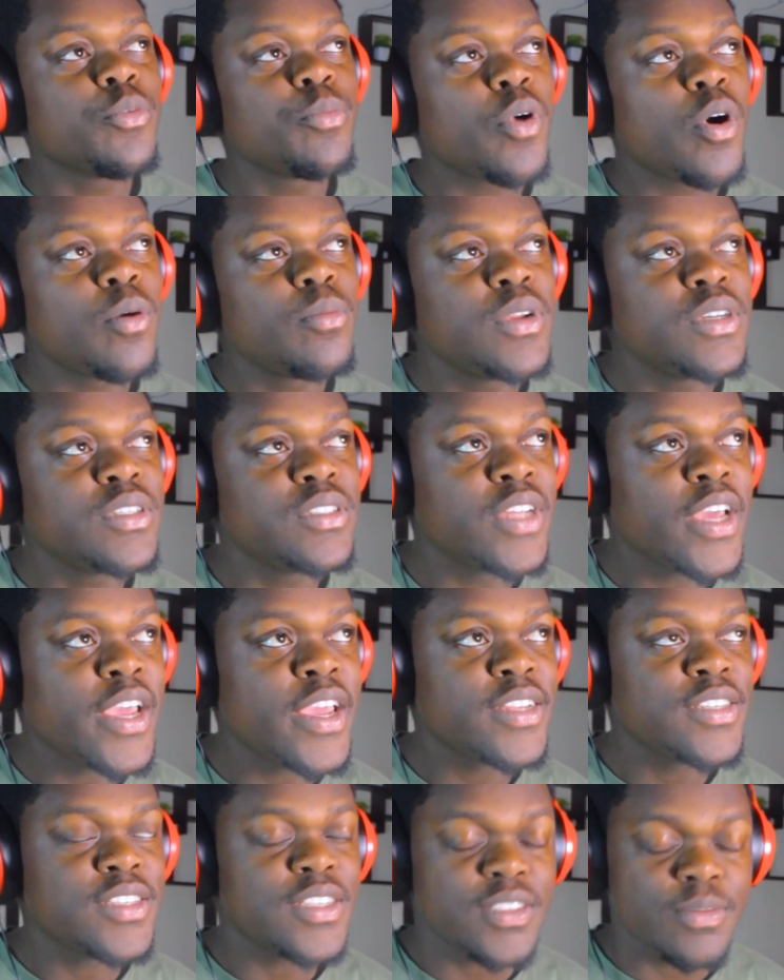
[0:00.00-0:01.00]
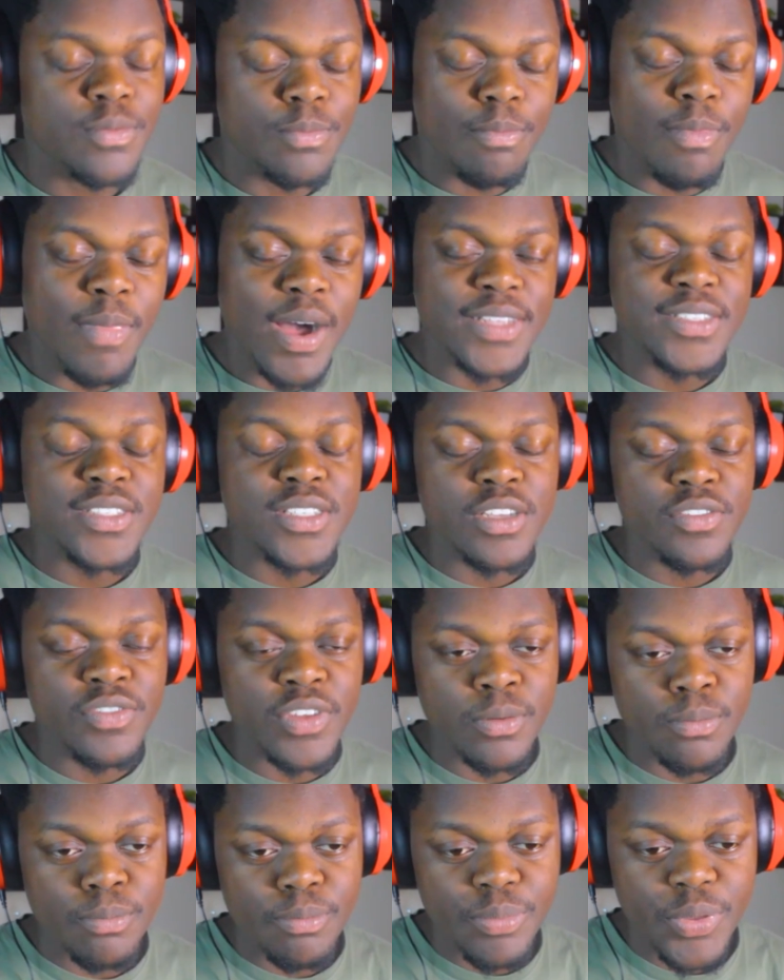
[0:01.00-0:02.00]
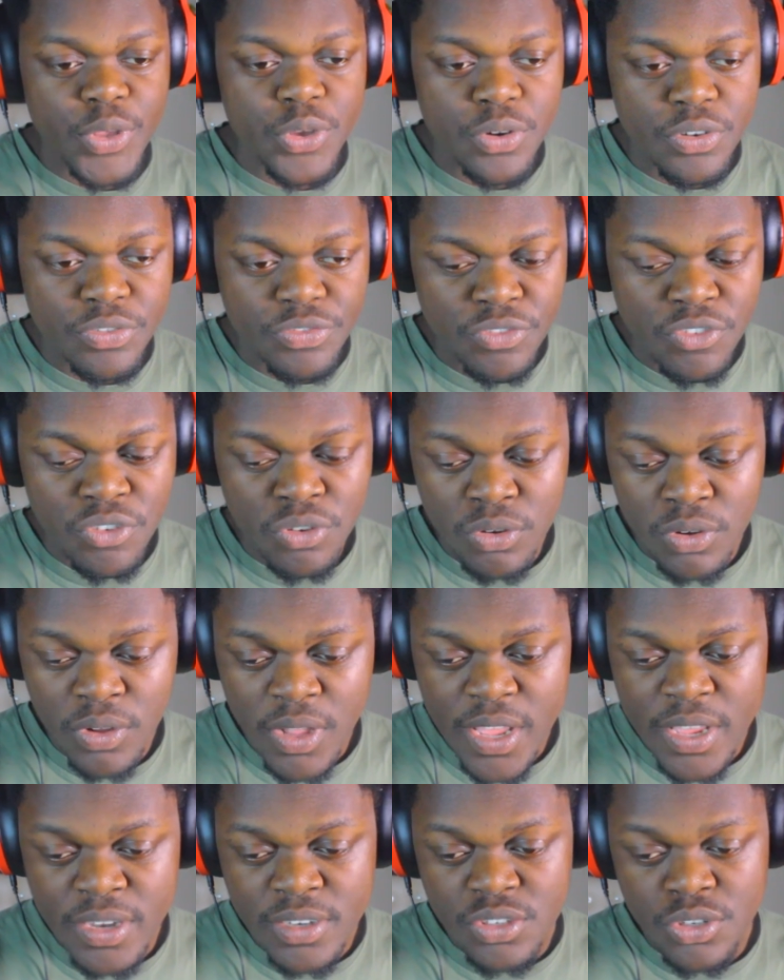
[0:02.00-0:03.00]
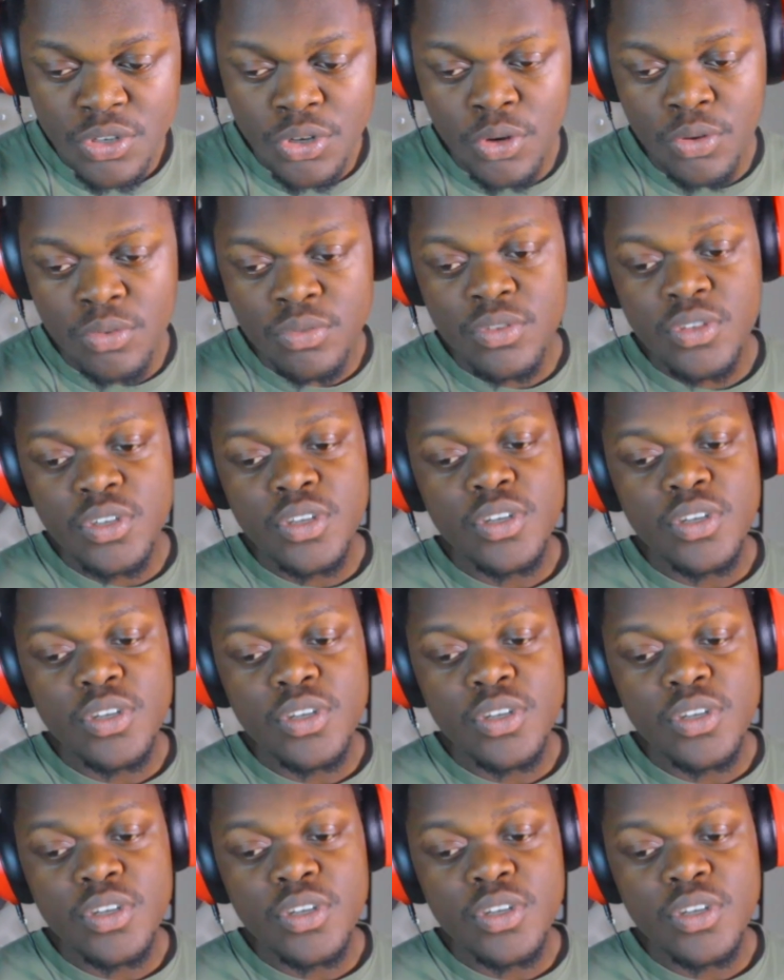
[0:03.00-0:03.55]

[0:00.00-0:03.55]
republic day this massive and beautiful and you know